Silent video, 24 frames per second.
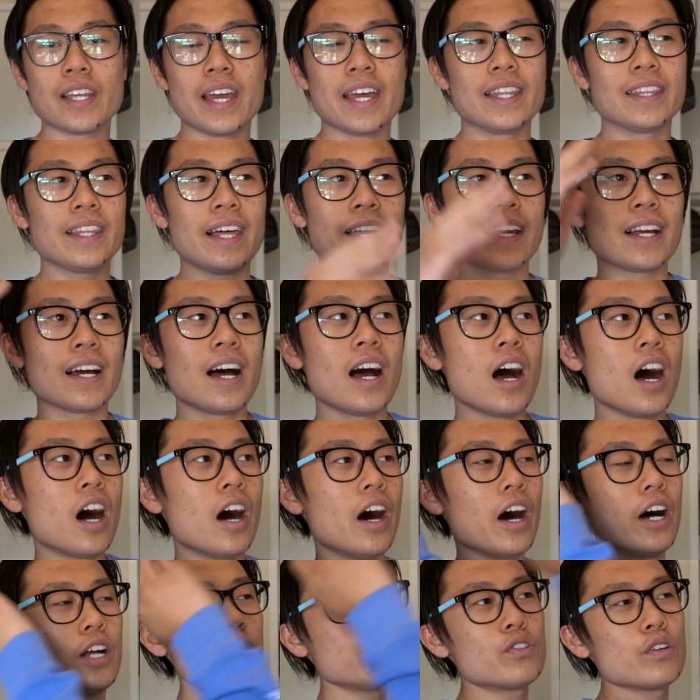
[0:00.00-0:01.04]
and like
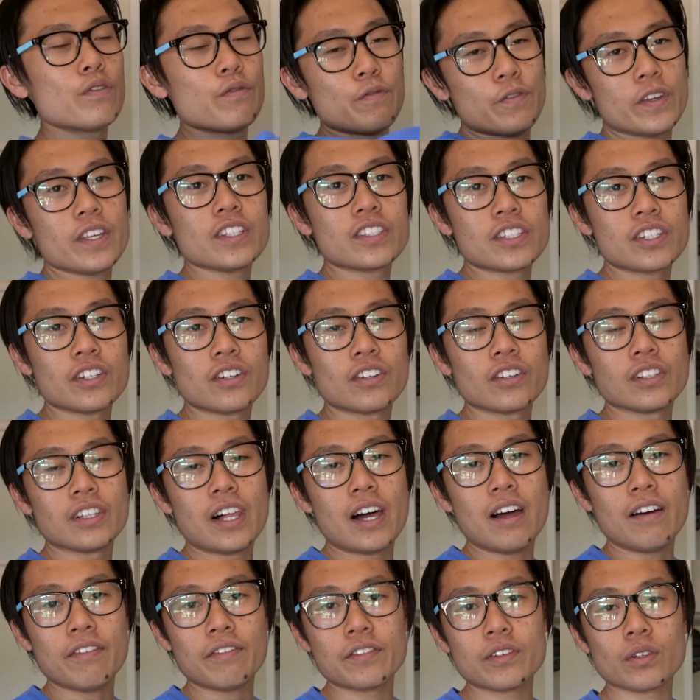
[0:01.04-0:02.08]
100 feet to your
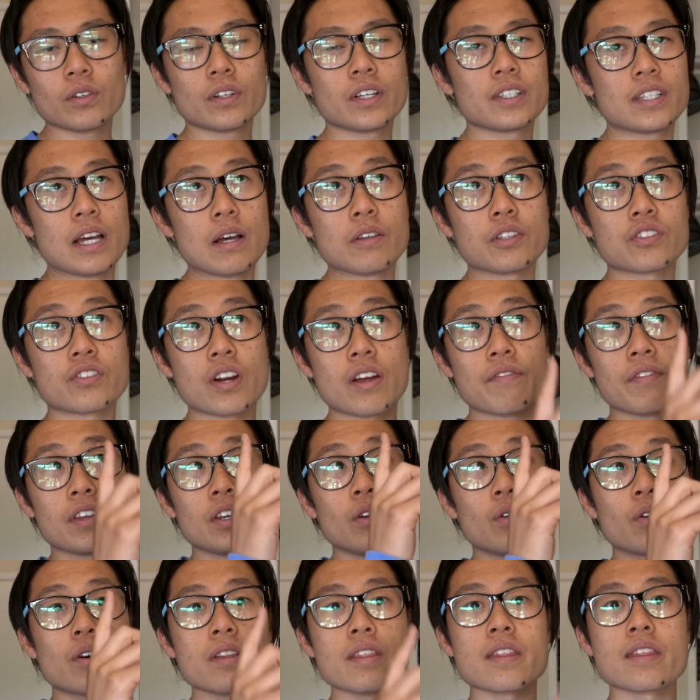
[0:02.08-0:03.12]
left, because I was driving
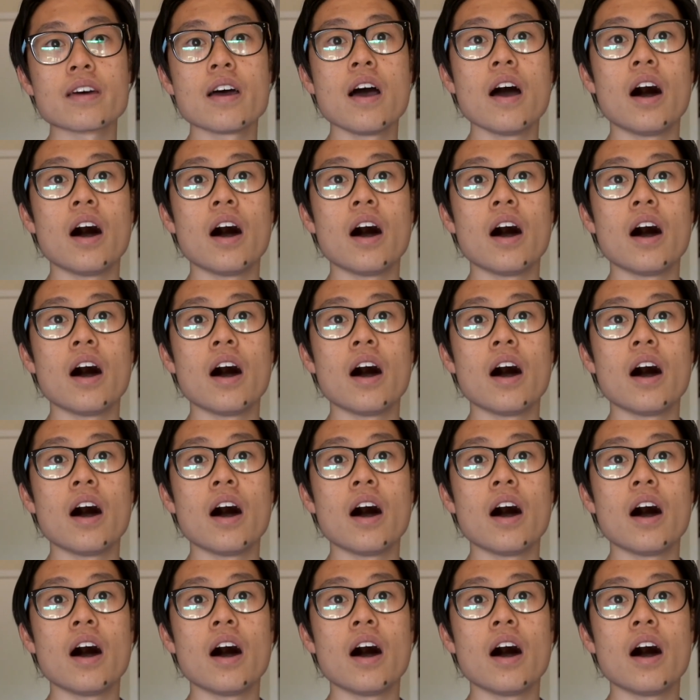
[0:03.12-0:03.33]
north,